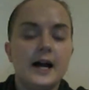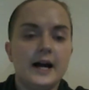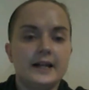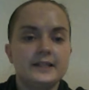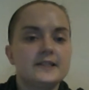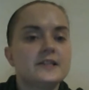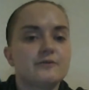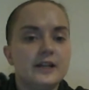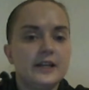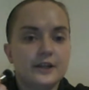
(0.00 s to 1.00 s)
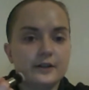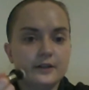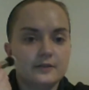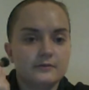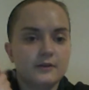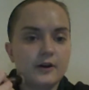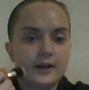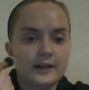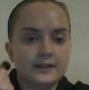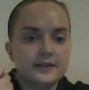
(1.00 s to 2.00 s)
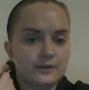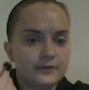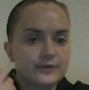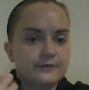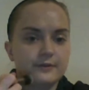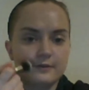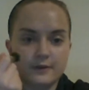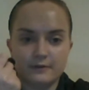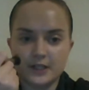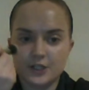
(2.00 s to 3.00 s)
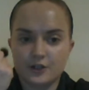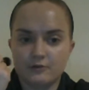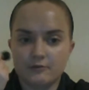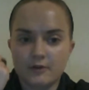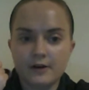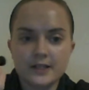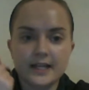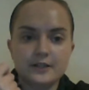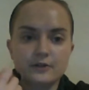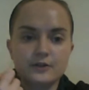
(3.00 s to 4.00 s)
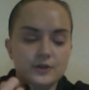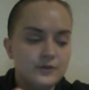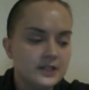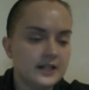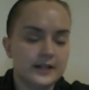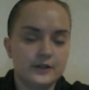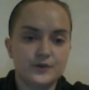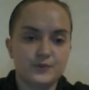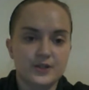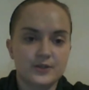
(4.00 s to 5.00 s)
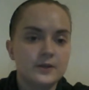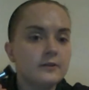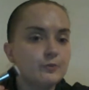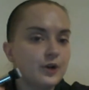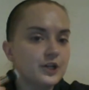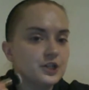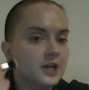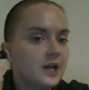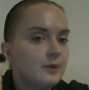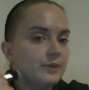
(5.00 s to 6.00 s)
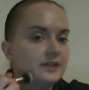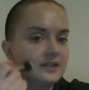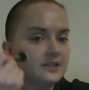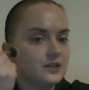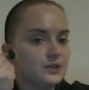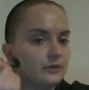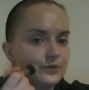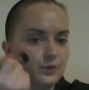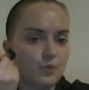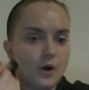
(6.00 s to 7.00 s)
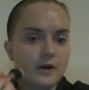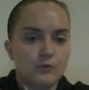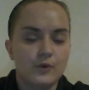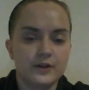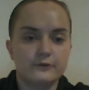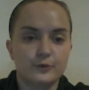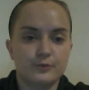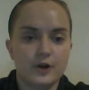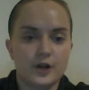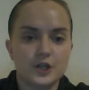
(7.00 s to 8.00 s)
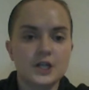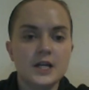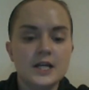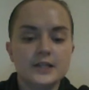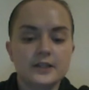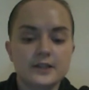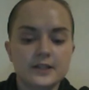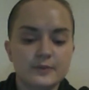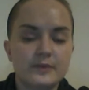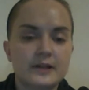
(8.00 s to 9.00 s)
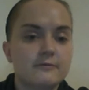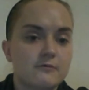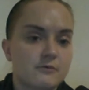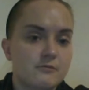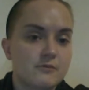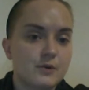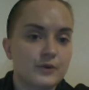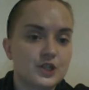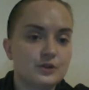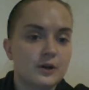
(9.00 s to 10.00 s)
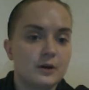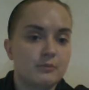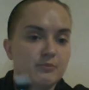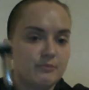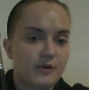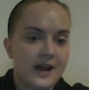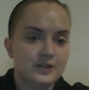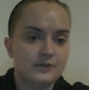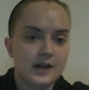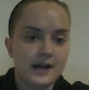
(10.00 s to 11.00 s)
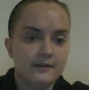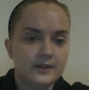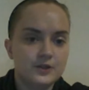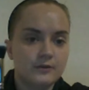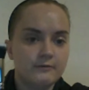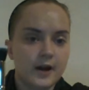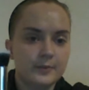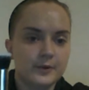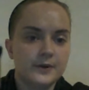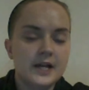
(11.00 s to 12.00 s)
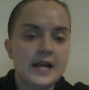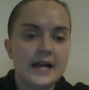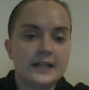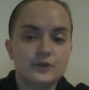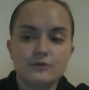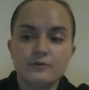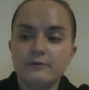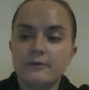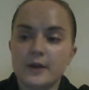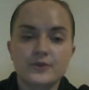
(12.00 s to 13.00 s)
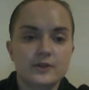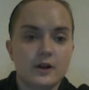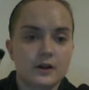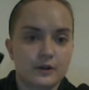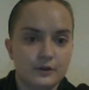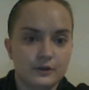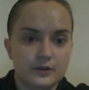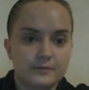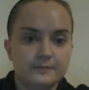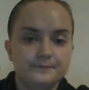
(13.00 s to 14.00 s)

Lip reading: And this is really good. I like this also for foundation. Currently I don't use it, I use my ZOEVA brush, but this is also one wonderful brush. So it doesn't matter from which brand you have, the dual fiber. And the dual fibers are good.